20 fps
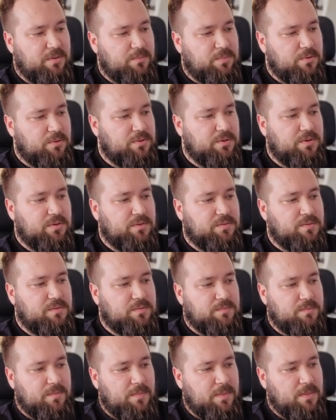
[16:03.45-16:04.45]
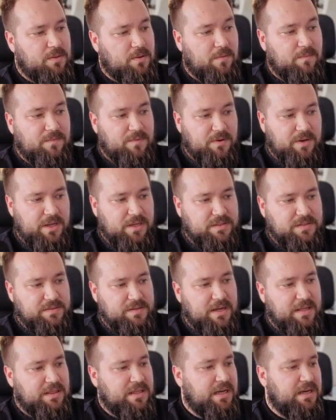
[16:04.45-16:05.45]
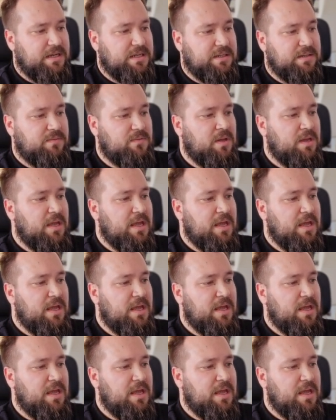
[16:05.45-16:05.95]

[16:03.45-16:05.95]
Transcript: important. Don't forget to add that in.